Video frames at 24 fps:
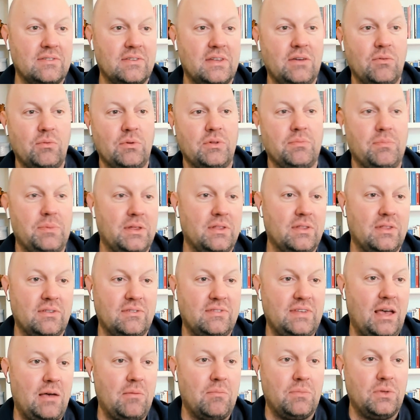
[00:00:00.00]
It would be the
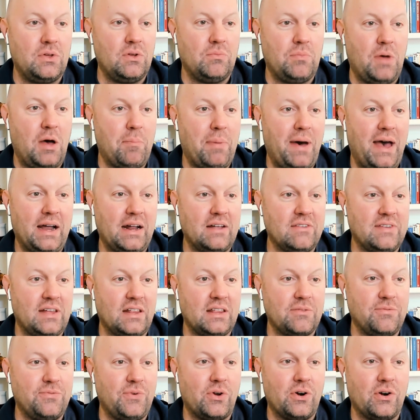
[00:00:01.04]
same of buying and selling
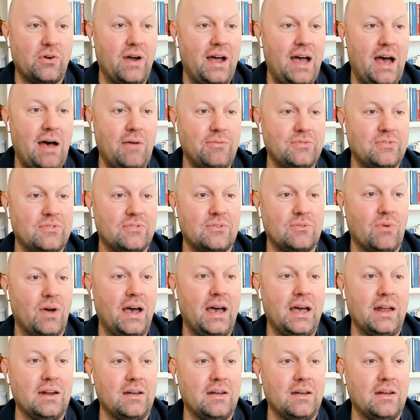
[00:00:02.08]
photographs, right?